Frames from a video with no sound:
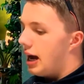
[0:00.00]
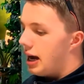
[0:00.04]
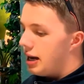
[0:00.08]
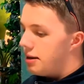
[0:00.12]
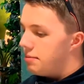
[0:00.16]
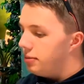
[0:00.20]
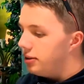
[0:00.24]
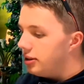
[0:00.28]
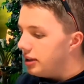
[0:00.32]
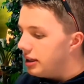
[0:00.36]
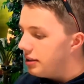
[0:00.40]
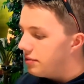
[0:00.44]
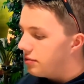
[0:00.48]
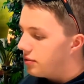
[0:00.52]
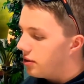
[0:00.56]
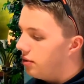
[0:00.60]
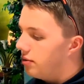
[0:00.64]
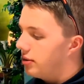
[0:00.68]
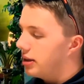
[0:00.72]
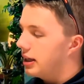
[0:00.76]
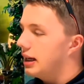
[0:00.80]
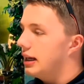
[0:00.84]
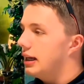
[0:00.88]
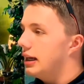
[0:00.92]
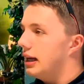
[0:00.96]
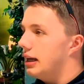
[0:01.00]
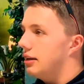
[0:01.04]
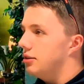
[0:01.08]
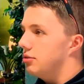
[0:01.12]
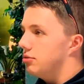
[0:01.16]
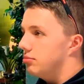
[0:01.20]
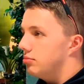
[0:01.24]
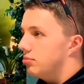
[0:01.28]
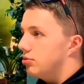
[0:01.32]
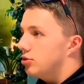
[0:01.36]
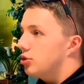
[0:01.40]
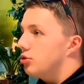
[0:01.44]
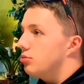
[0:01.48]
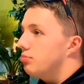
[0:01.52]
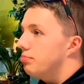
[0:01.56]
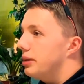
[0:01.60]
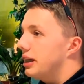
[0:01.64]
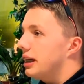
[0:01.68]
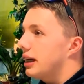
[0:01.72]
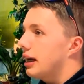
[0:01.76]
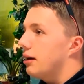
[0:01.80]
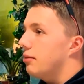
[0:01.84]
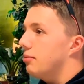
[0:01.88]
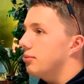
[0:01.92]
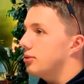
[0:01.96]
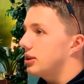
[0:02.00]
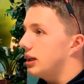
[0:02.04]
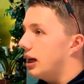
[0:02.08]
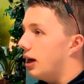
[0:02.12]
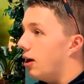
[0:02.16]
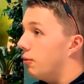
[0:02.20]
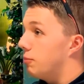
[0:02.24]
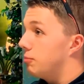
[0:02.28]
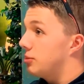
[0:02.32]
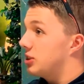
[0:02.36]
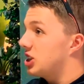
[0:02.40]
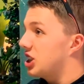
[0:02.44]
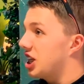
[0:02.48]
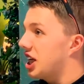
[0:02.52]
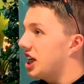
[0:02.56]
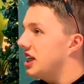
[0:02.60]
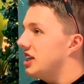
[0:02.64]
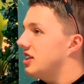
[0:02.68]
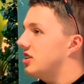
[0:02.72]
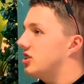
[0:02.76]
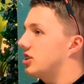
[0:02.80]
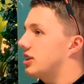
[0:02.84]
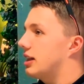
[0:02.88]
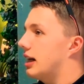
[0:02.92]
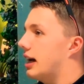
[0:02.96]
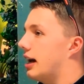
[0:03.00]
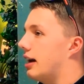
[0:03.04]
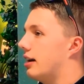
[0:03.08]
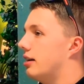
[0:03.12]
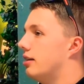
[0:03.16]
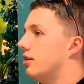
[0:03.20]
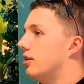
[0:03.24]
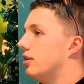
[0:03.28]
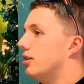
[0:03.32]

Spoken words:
I believe going in and being able to help change that